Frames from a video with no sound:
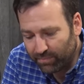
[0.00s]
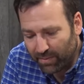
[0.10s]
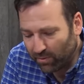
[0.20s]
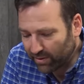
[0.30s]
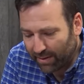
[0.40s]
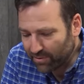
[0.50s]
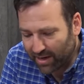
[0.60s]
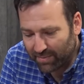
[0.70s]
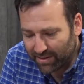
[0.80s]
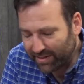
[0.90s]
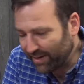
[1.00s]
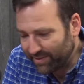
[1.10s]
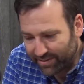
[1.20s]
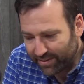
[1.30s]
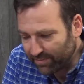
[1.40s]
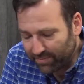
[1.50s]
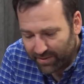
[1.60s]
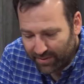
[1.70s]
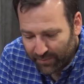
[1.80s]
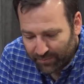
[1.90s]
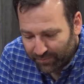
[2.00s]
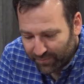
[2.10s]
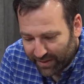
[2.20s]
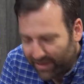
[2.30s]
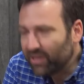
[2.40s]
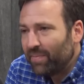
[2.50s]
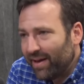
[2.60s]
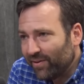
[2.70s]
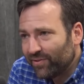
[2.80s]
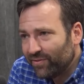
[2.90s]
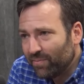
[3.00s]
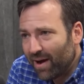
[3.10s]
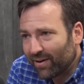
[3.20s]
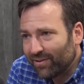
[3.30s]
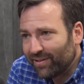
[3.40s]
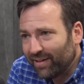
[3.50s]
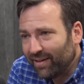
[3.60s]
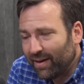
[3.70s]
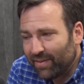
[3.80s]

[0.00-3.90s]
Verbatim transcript: people kept talking about states as the incubators of democracy.